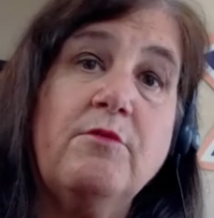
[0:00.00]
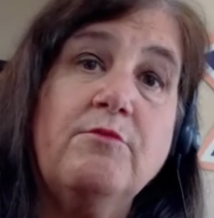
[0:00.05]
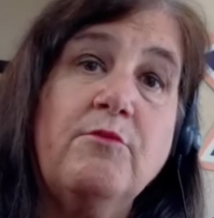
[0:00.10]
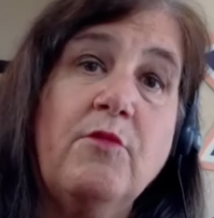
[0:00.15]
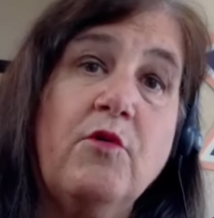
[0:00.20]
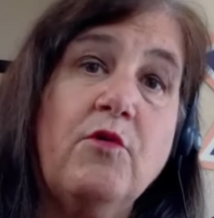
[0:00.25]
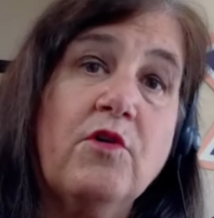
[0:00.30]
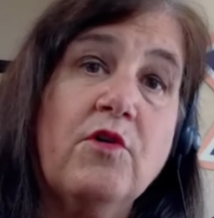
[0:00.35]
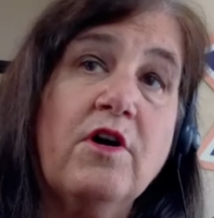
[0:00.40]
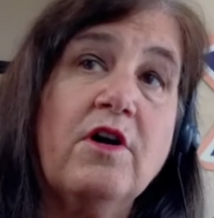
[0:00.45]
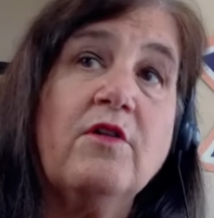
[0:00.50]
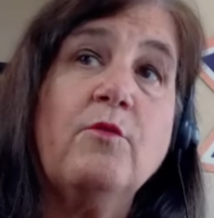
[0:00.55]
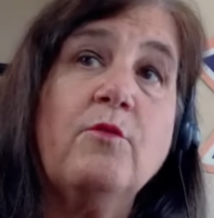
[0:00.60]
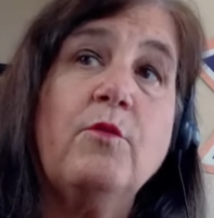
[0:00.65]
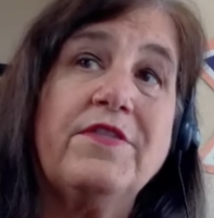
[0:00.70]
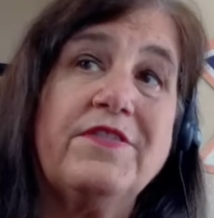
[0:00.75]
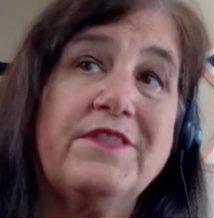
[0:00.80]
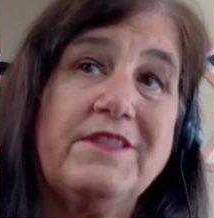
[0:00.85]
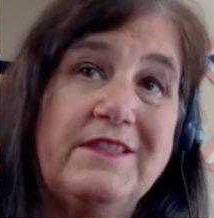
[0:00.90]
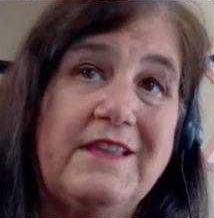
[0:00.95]
more
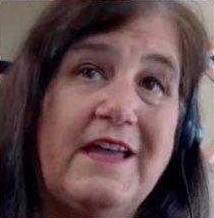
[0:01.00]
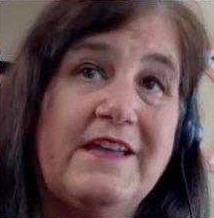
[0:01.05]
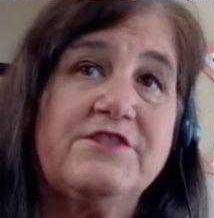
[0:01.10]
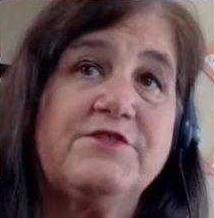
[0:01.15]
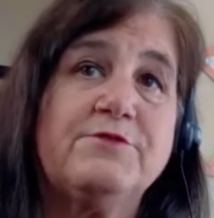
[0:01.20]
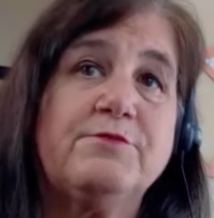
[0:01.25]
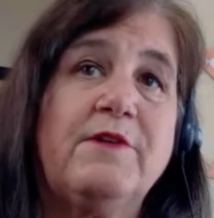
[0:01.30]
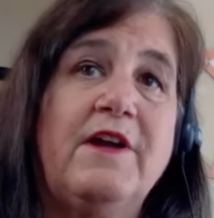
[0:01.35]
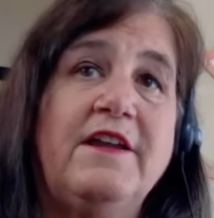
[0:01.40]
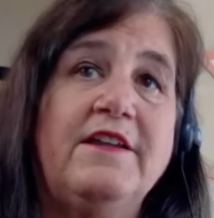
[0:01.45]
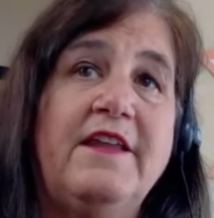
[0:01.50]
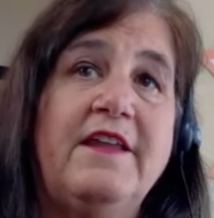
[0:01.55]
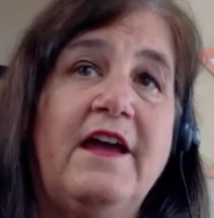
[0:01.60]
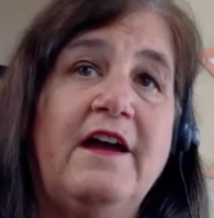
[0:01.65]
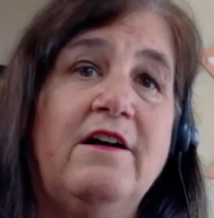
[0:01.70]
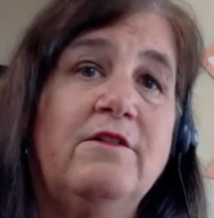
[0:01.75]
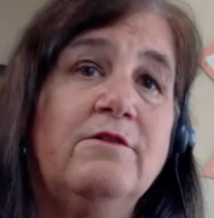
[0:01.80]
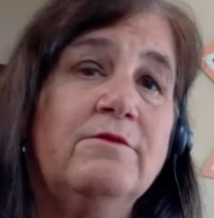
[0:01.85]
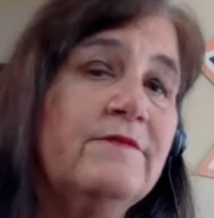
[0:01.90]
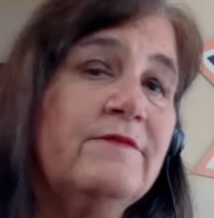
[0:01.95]
with less right
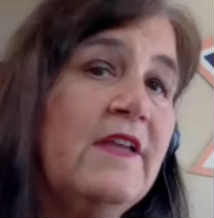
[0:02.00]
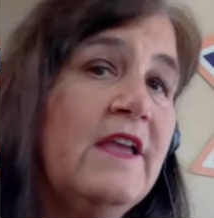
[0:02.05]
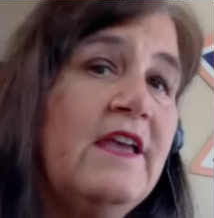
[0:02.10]
now.